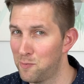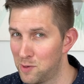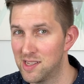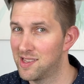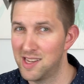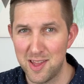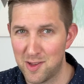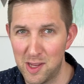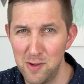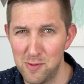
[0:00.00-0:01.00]
which is
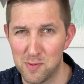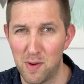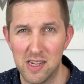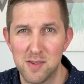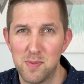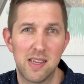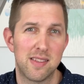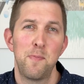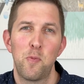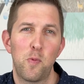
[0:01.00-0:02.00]
another huge range
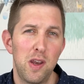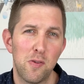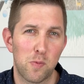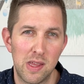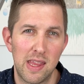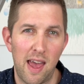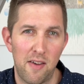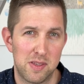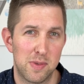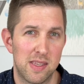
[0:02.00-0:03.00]
because we don't really
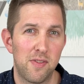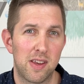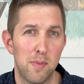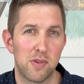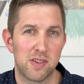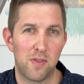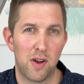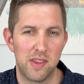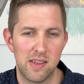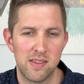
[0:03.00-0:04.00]
have specific numbers for
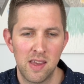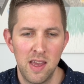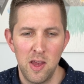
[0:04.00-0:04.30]
all this,